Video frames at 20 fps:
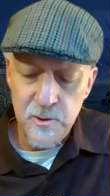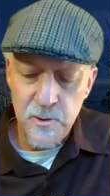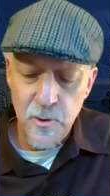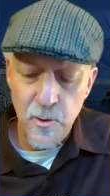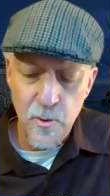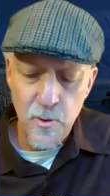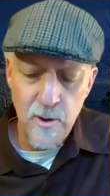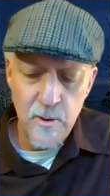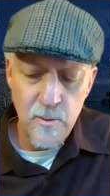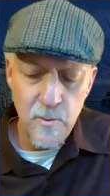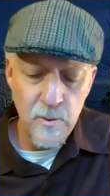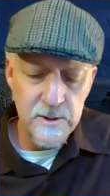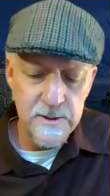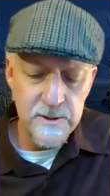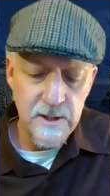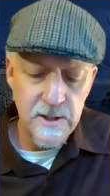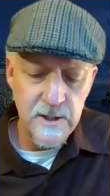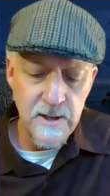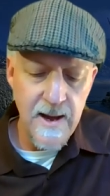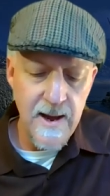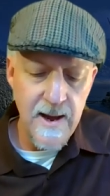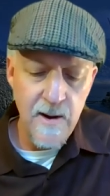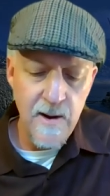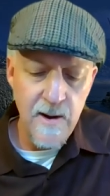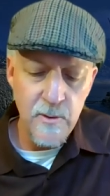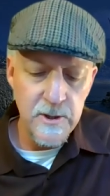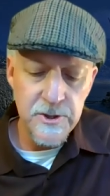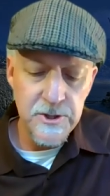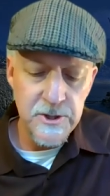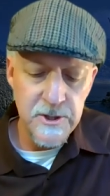nor was it
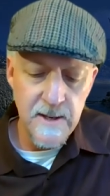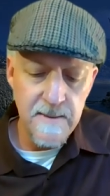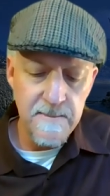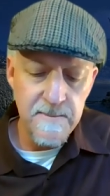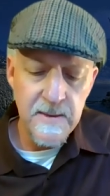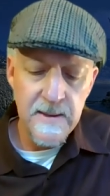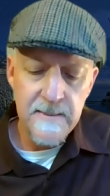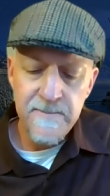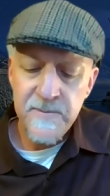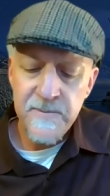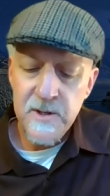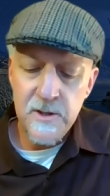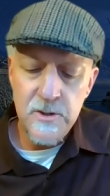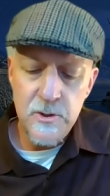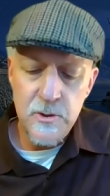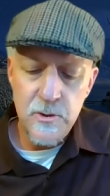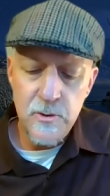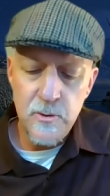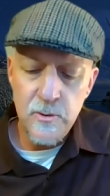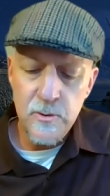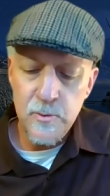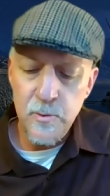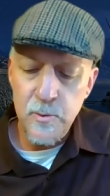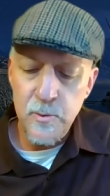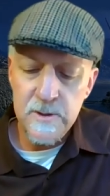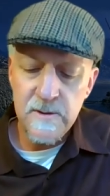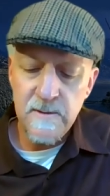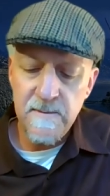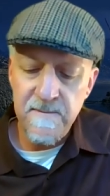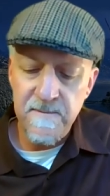our ship. The news
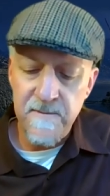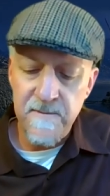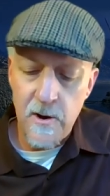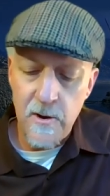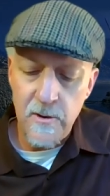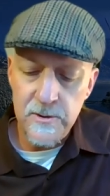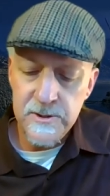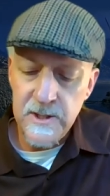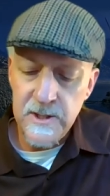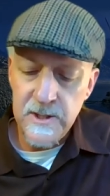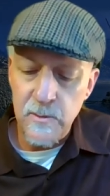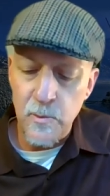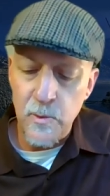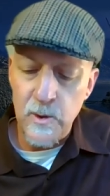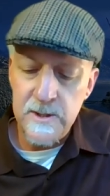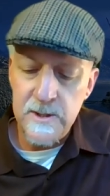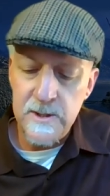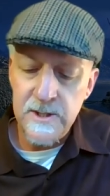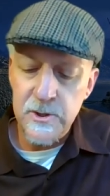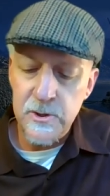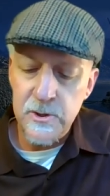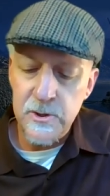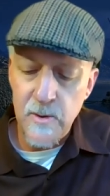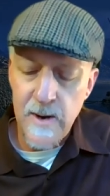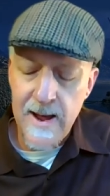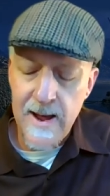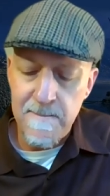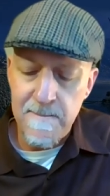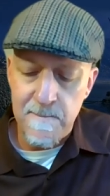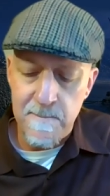was false. It was a
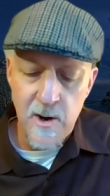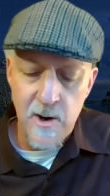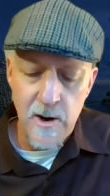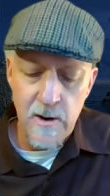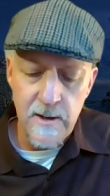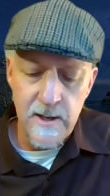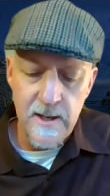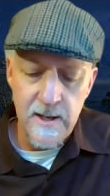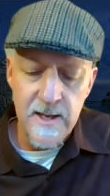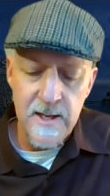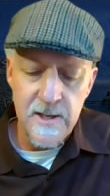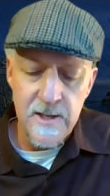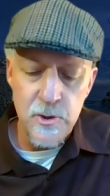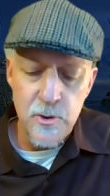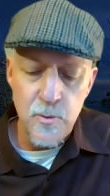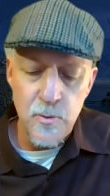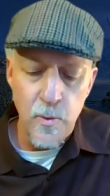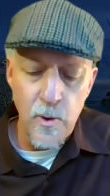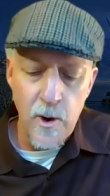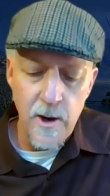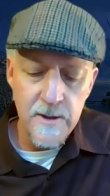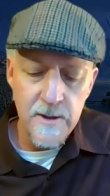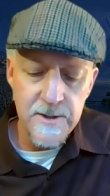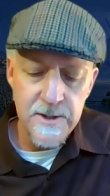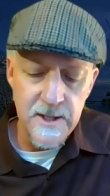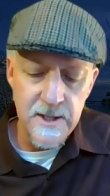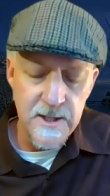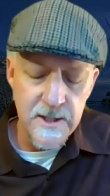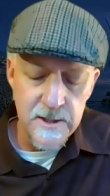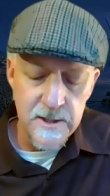trap, Mara, and you walked
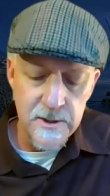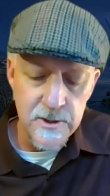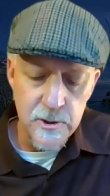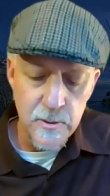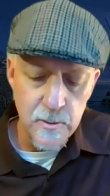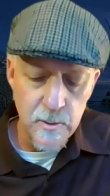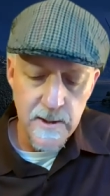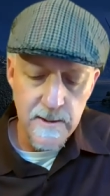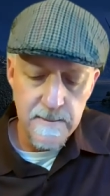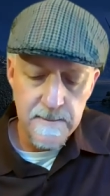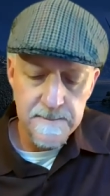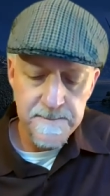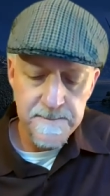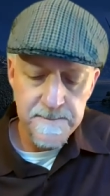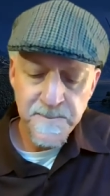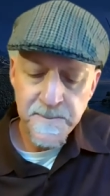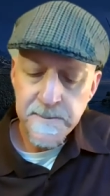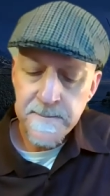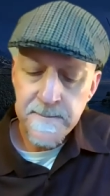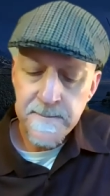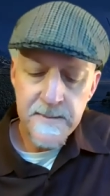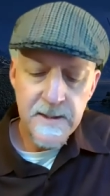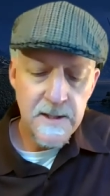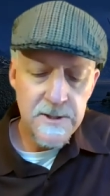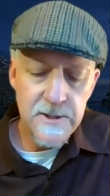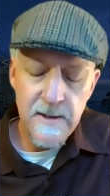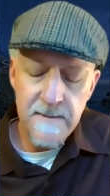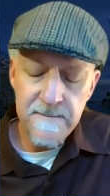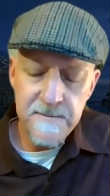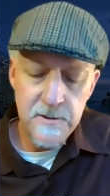into it.
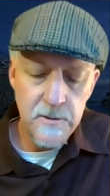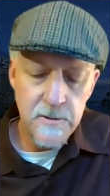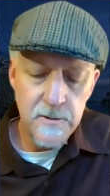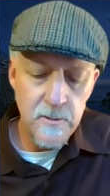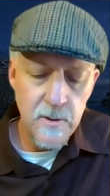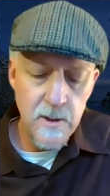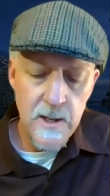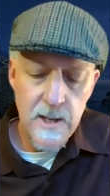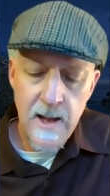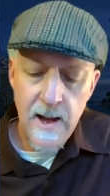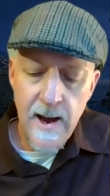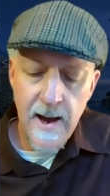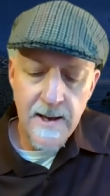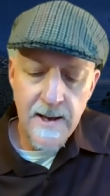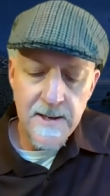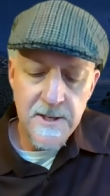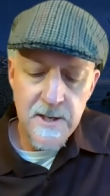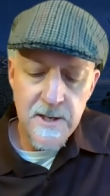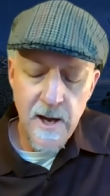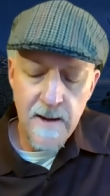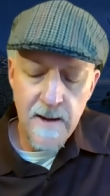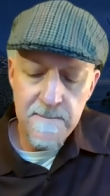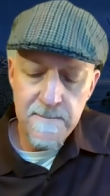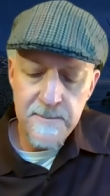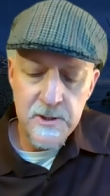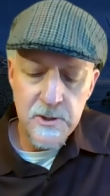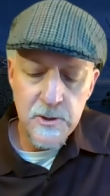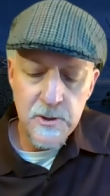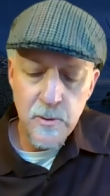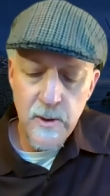Sheftu, I did not
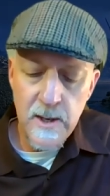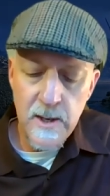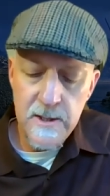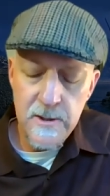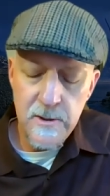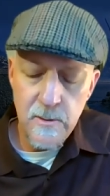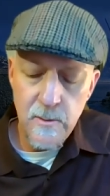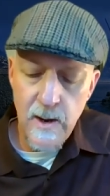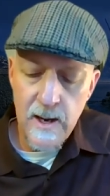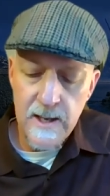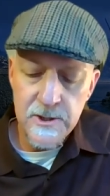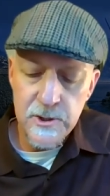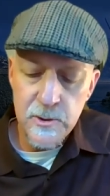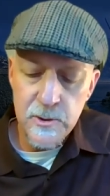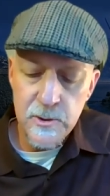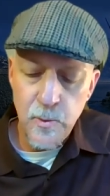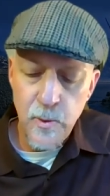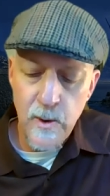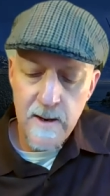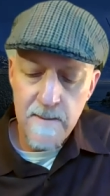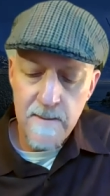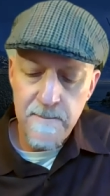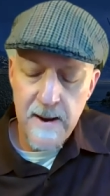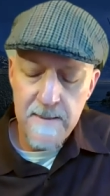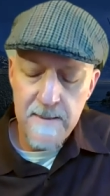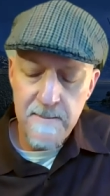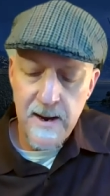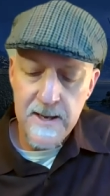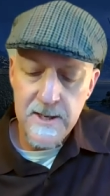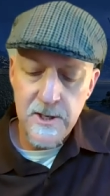betray you. I swear by
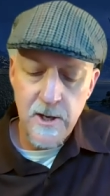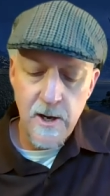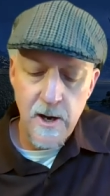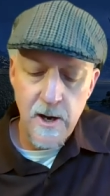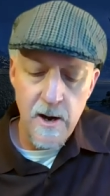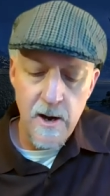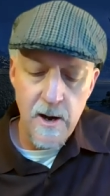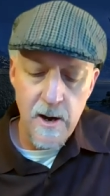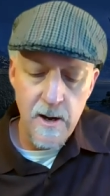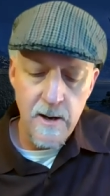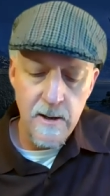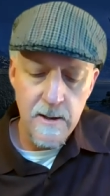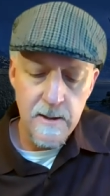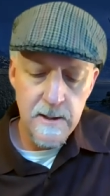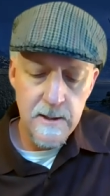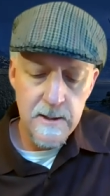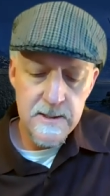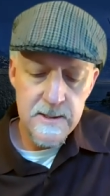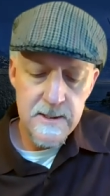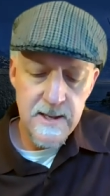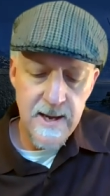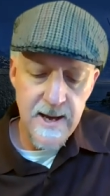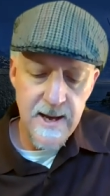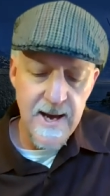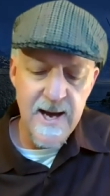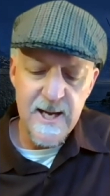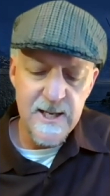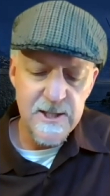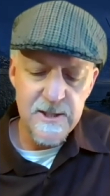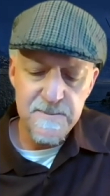my call.
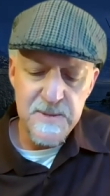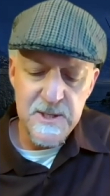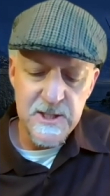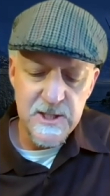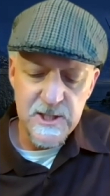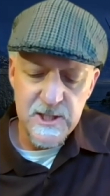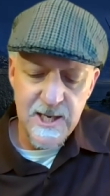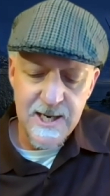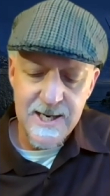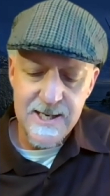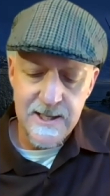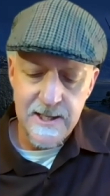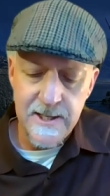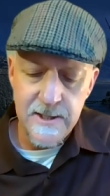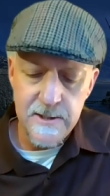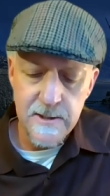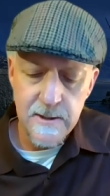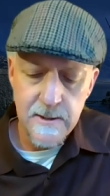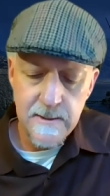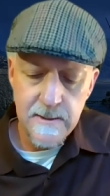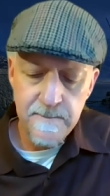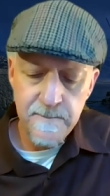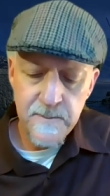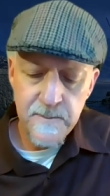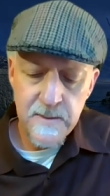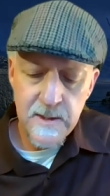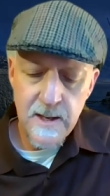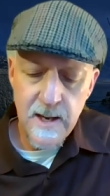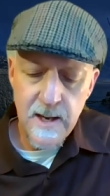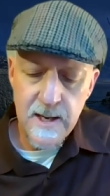Ask, be silent.
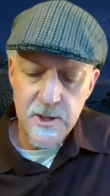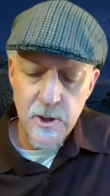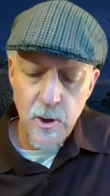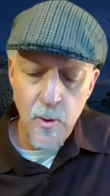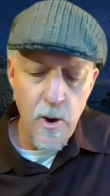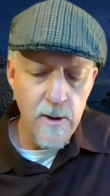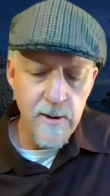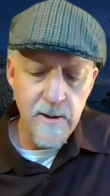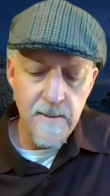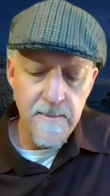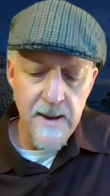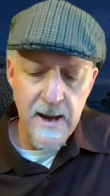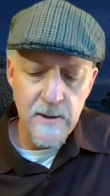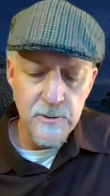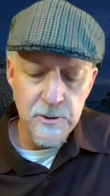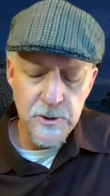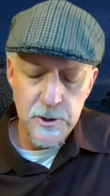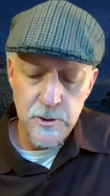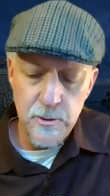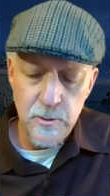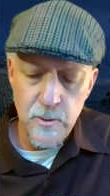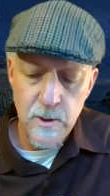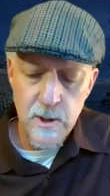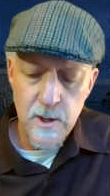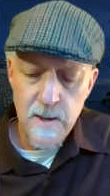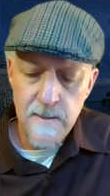I know all about you.